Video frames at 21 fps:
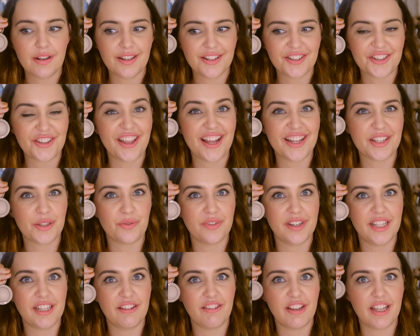So that's
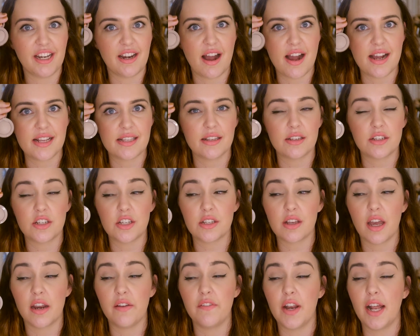really, really nice. It's just
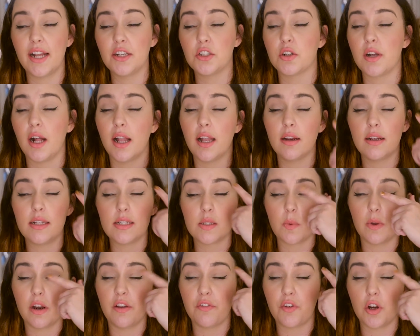kind of a natural colour. It's
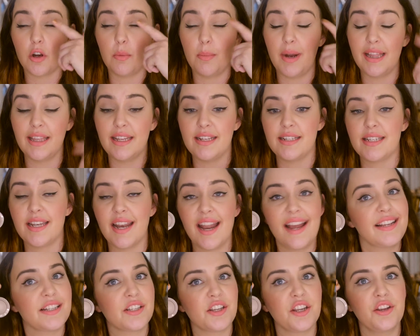what I've got on my lid
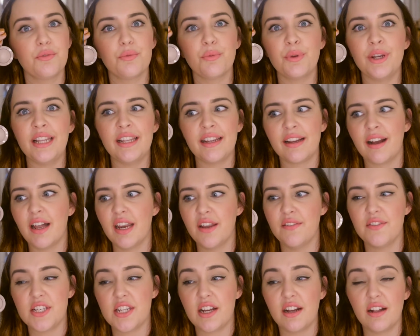today, so you really can't
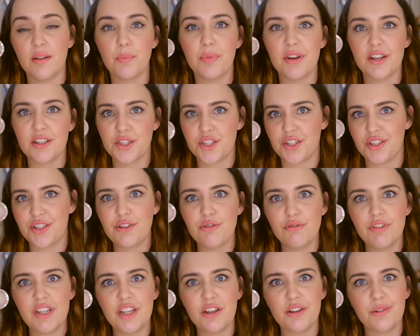even tell, but it's just a
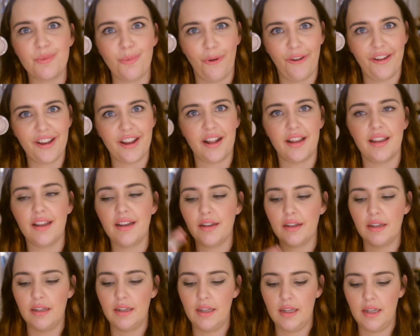really good work colour.
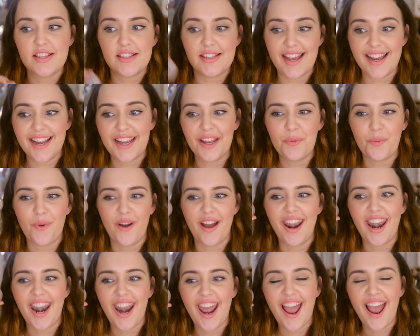Second
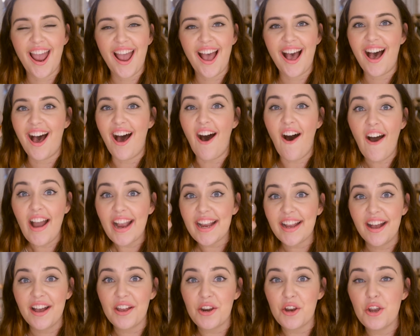one, I
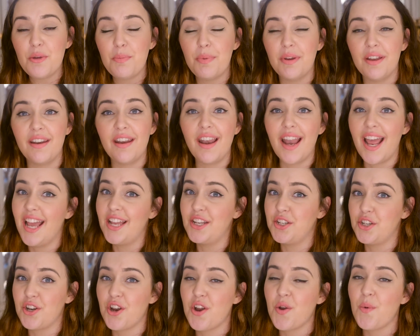can't open. And
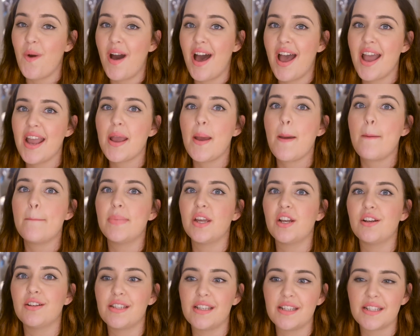do you know why?
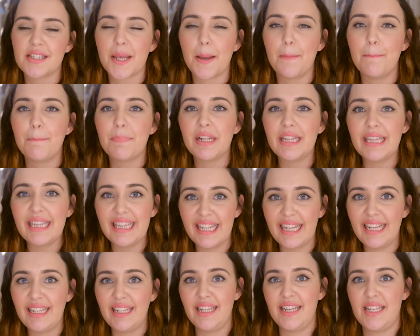Because it's
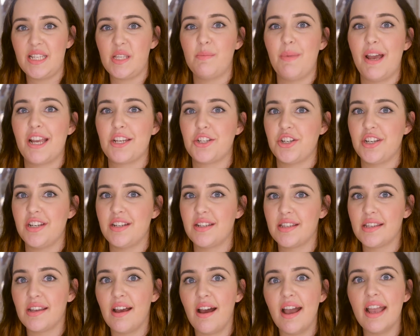completely smashed
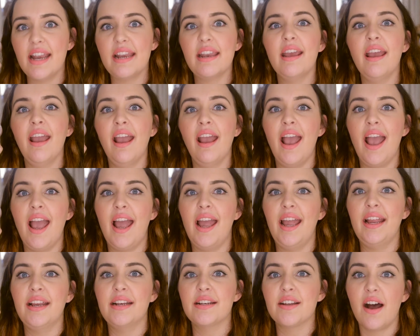inside
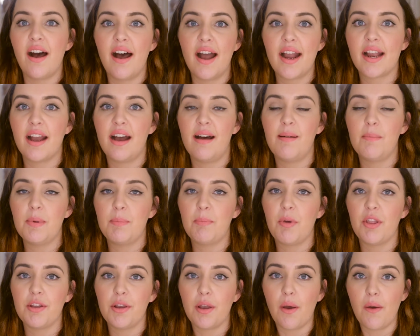and I can't be
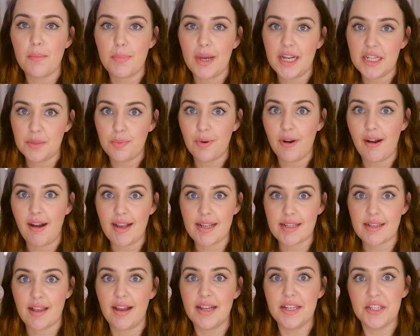bothered going back to
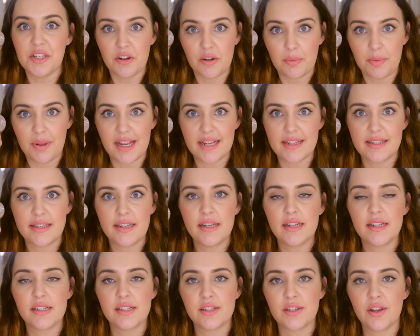Priceline to replace
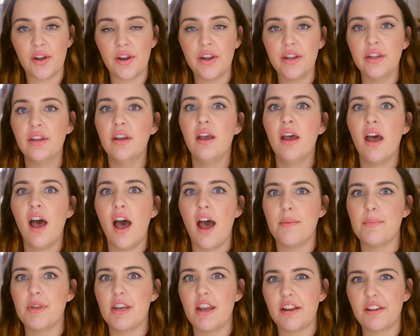it. So, I
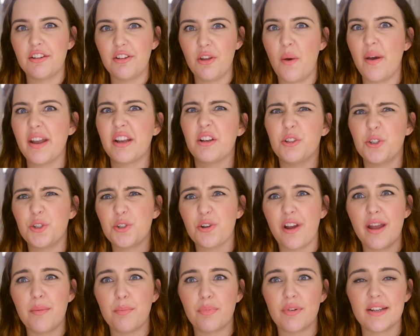mean, I know I could
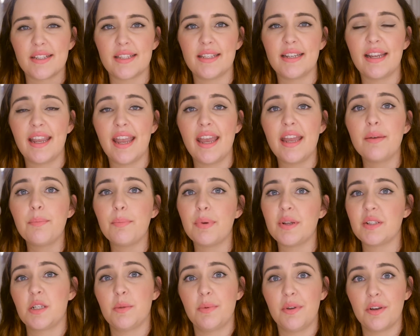try and press it again,
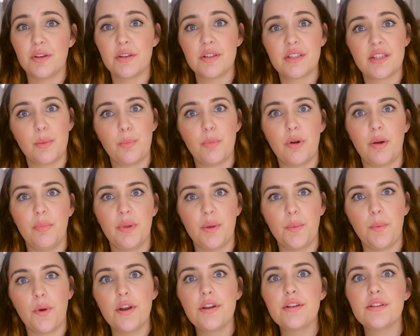but to be honest, I probably
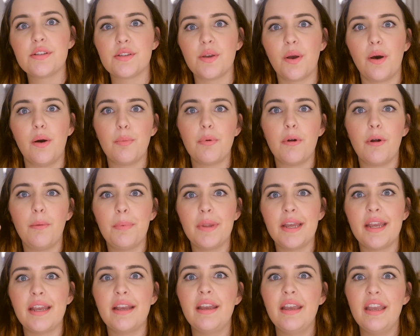won't. So I'll
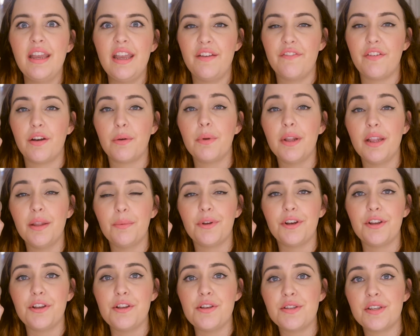probably, if I really want
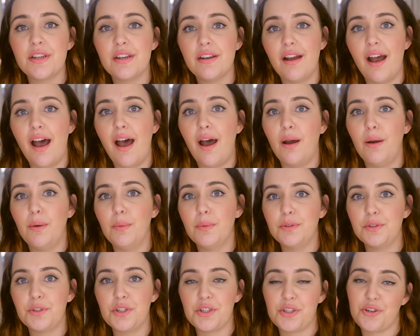to use it, I
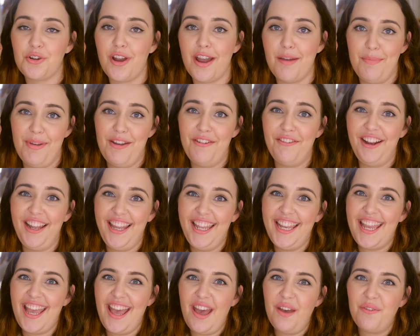will just try and be really
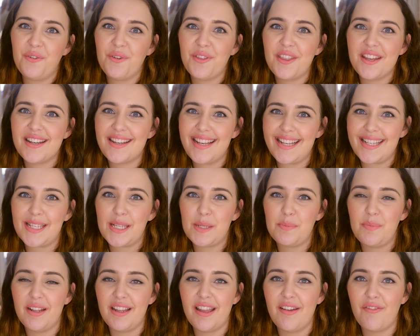careful that it doesn't
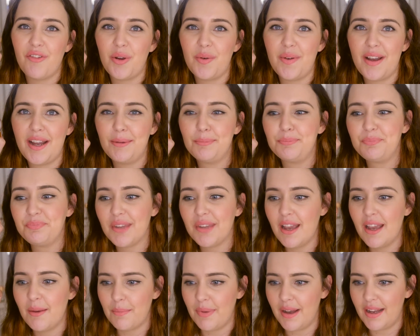spill everywhere.
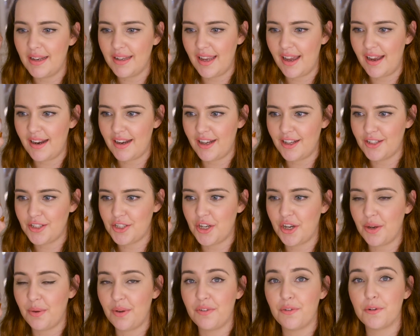But yeah, I can't show
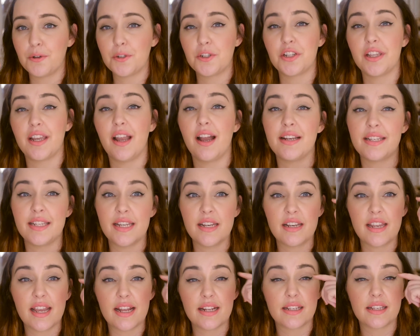you, unfortunately. I
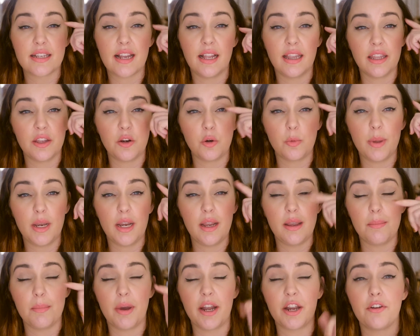did get a little bit
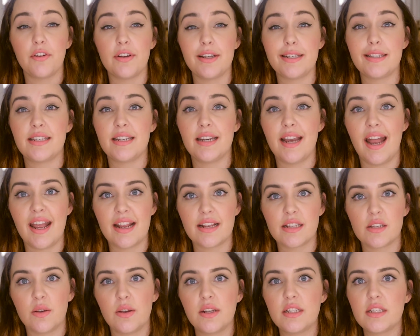in my crease today,
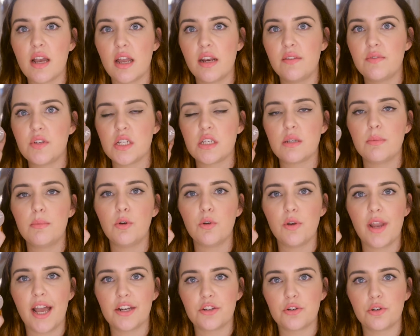so it's kind of just a more
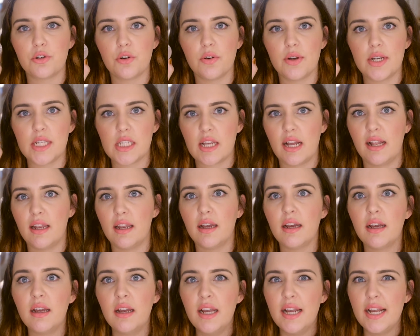natural crease colour.
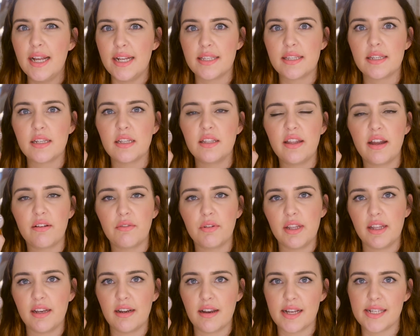It's still that
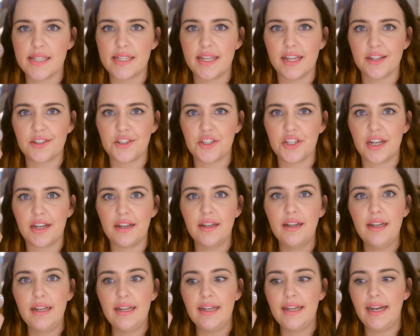really nice texture,
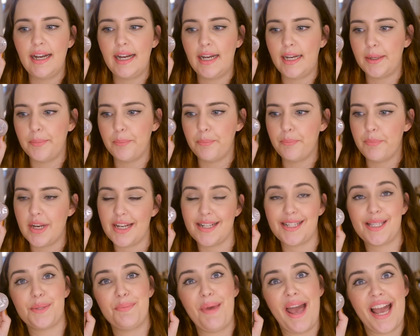but
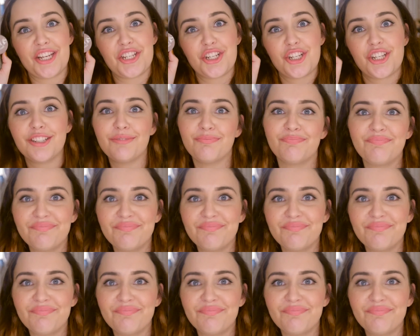it's smashed.